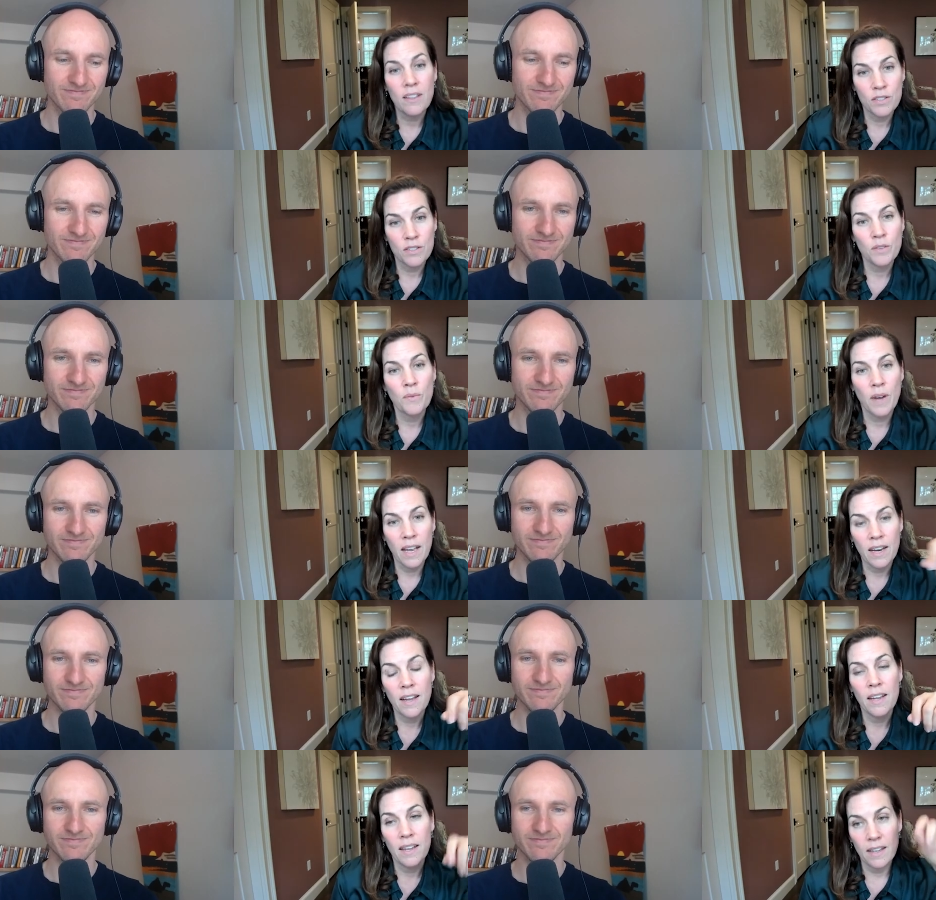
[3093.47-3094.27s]
Speaker 1: there's a way
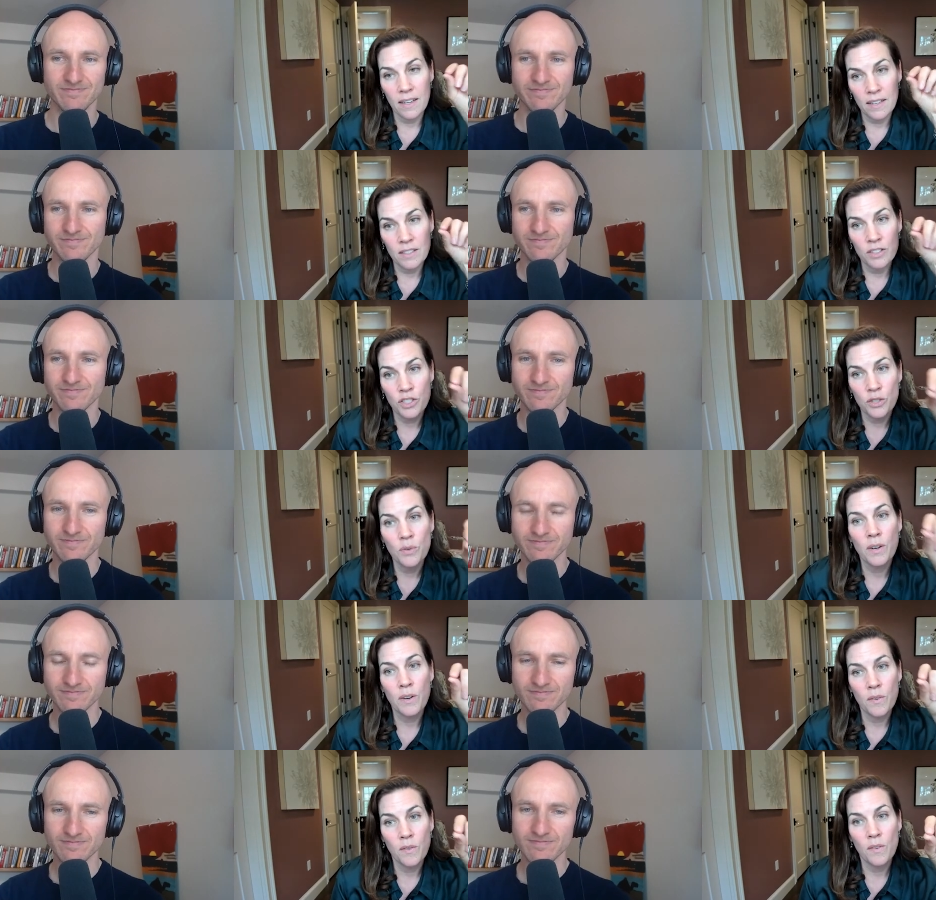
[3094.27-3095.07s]
to do
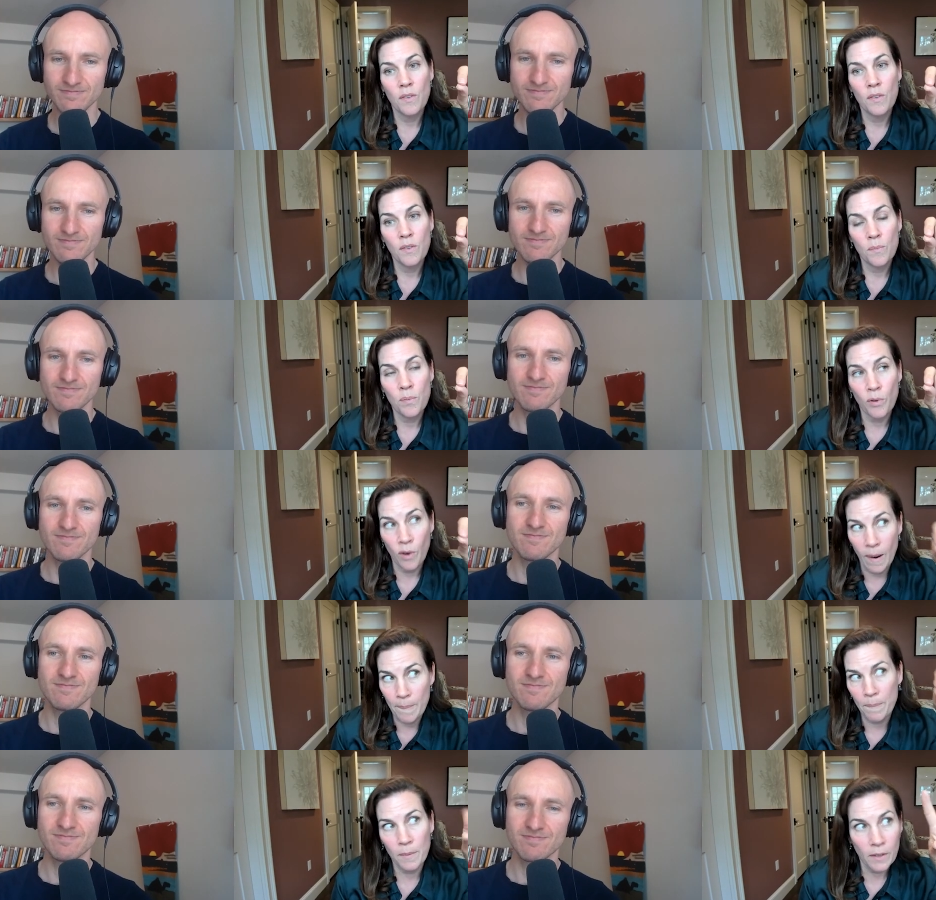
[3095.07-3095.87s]
it
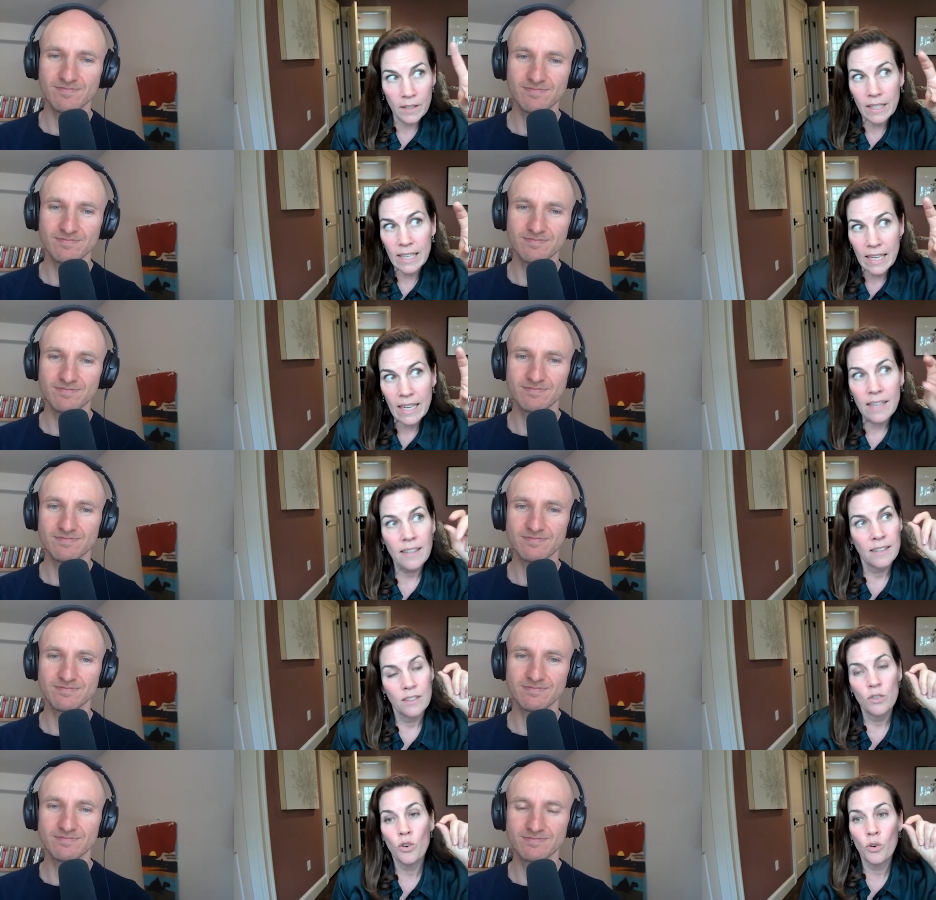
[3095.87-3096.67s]
properly
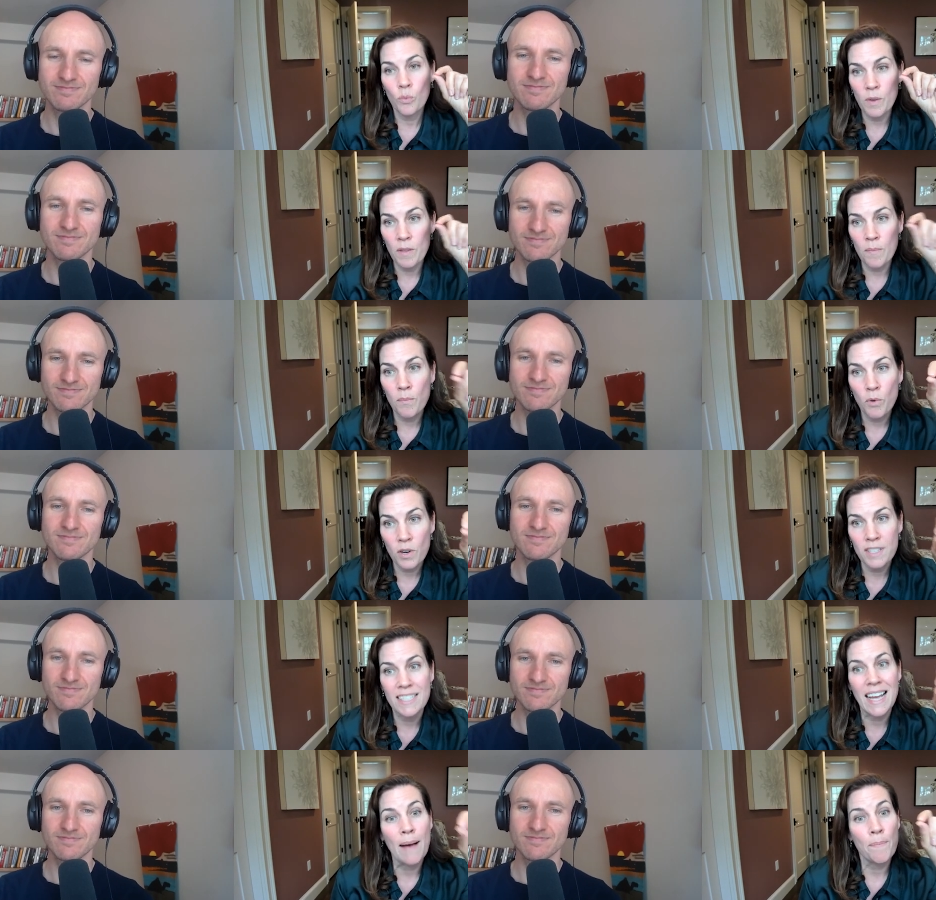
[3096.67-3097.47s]
or with more
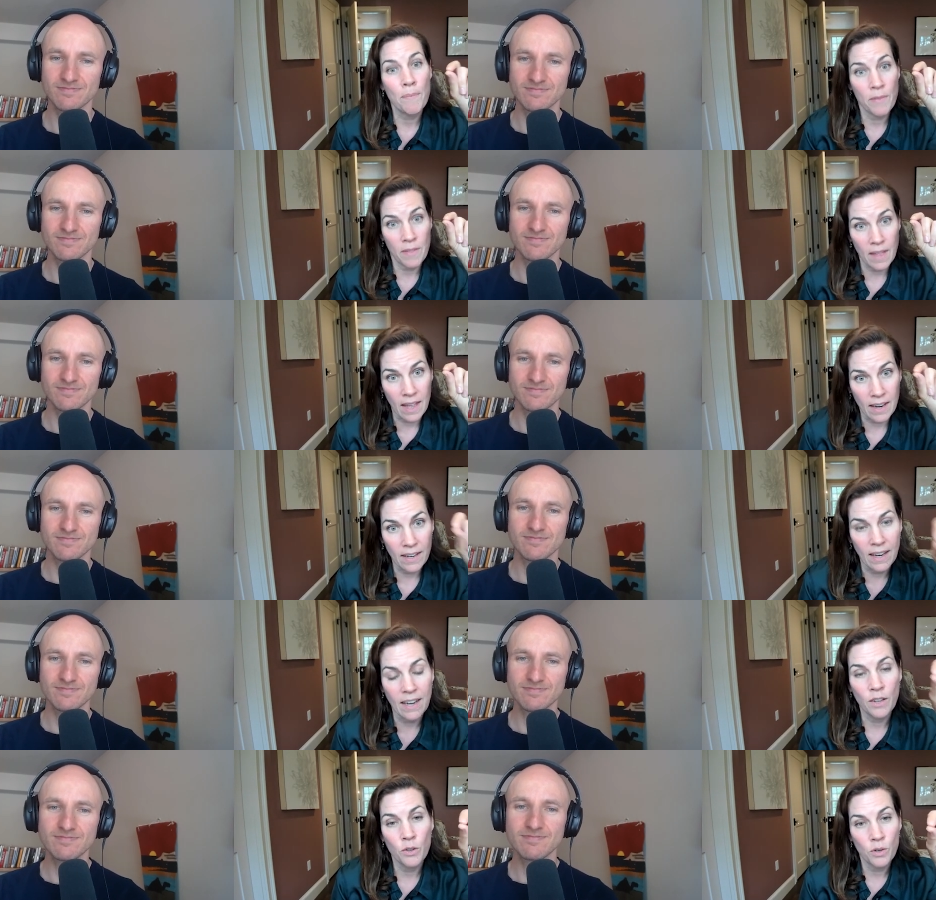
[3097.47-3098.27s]
depth and
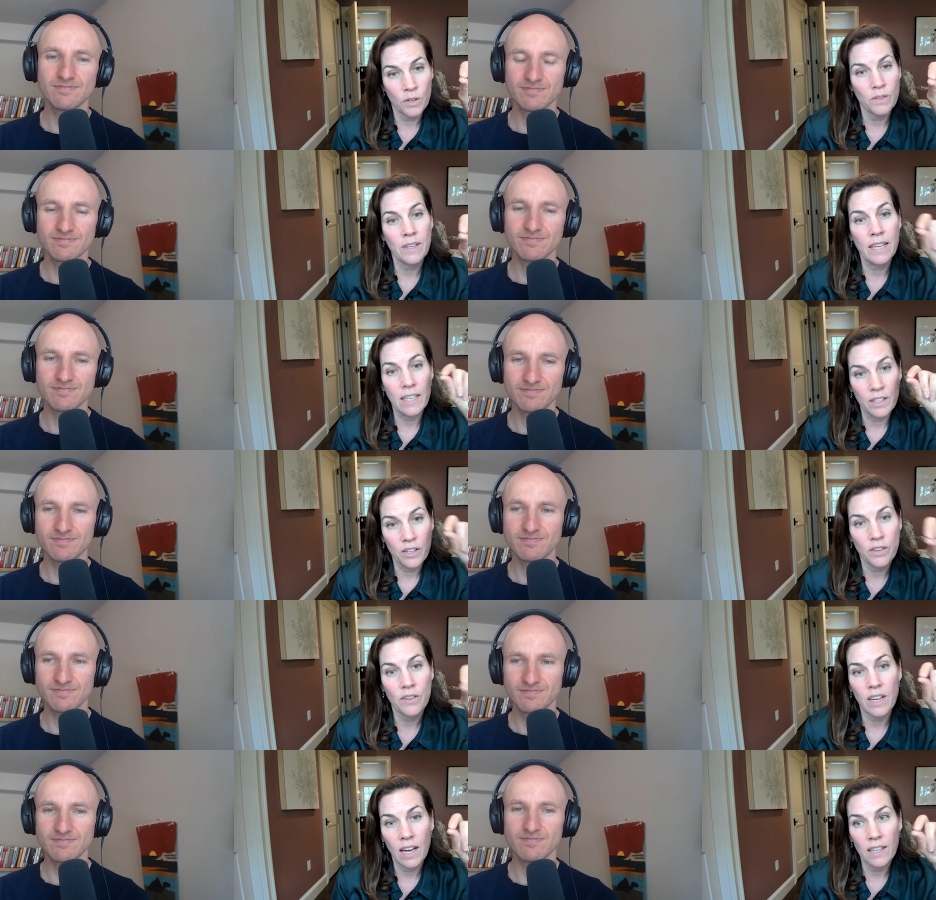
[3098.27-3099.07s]
inquiry and
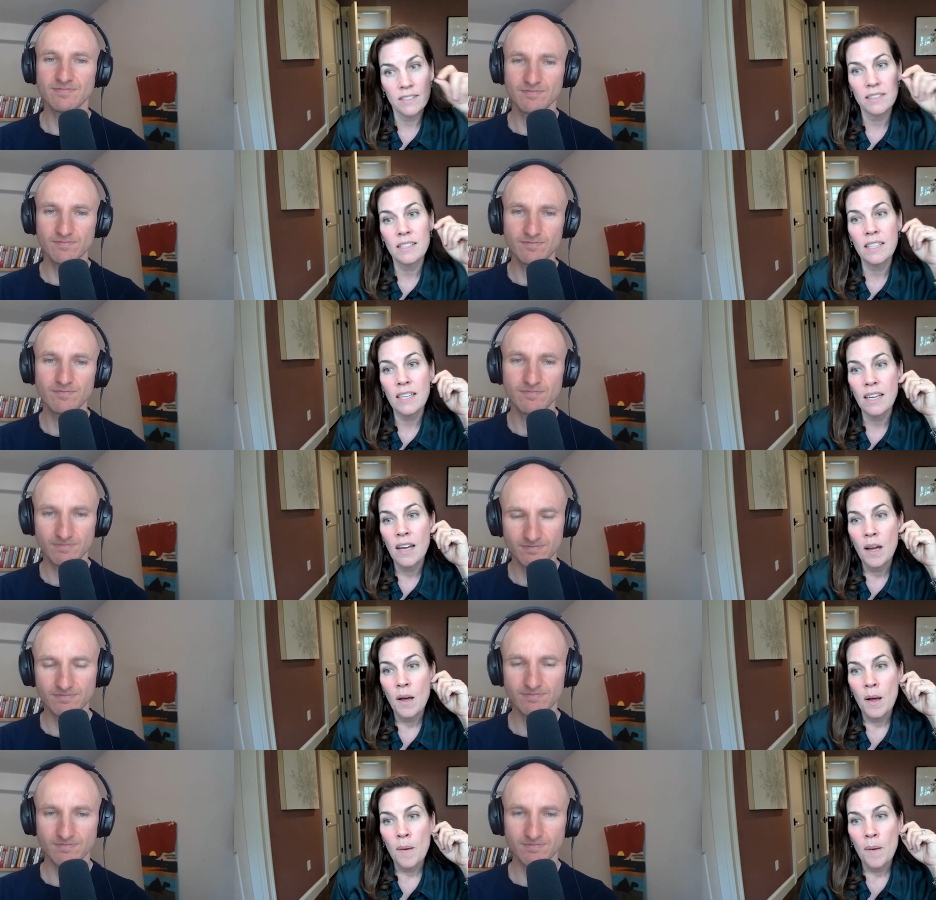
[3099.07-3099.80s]
curiosity.